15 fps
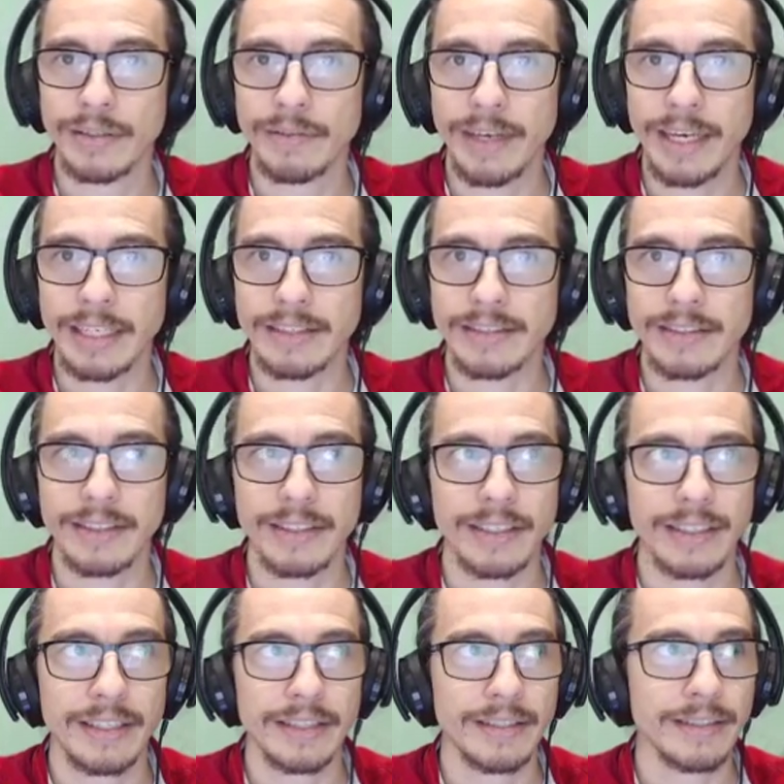Thanks.
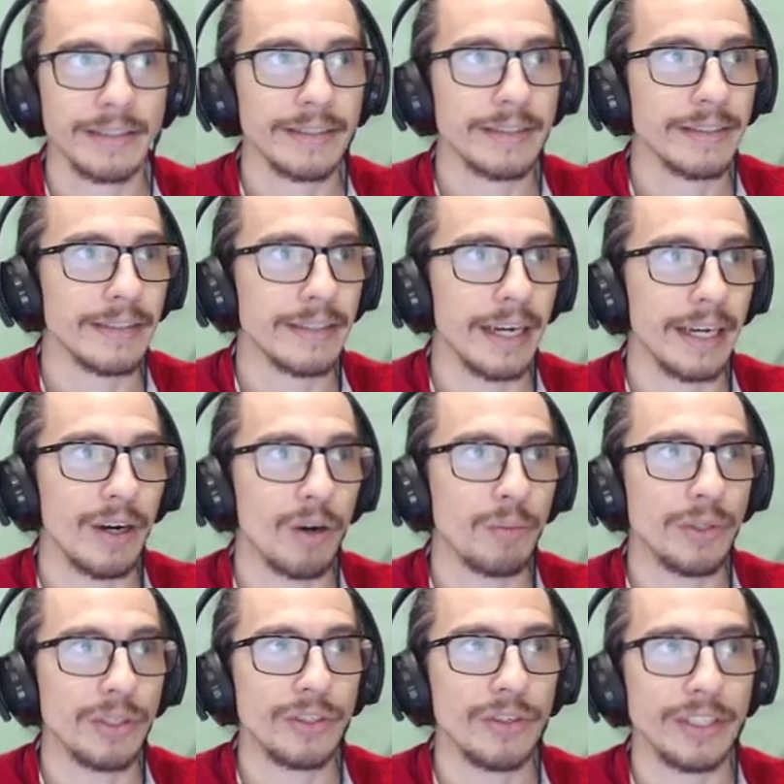I hope
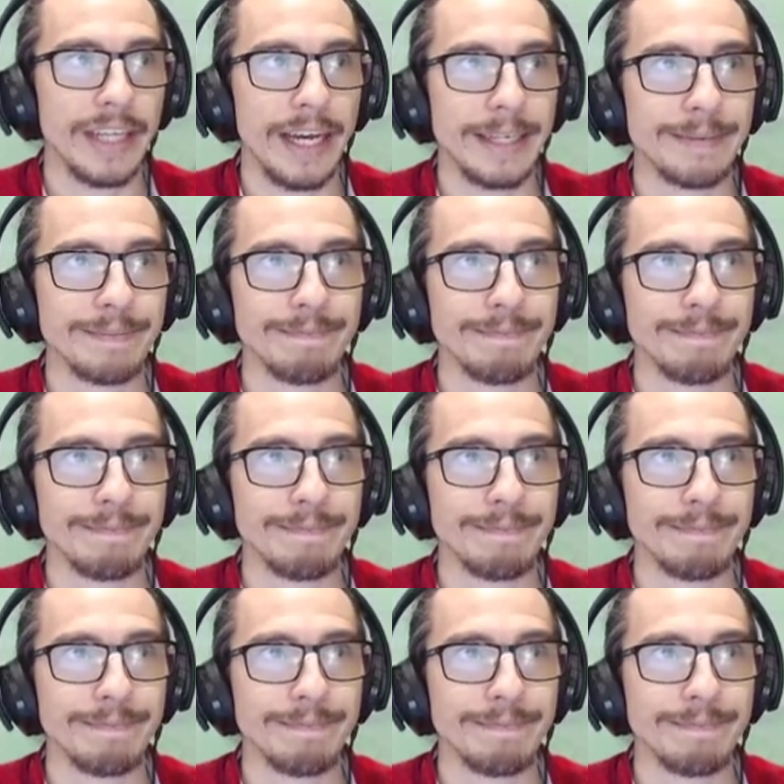you enjoyed that.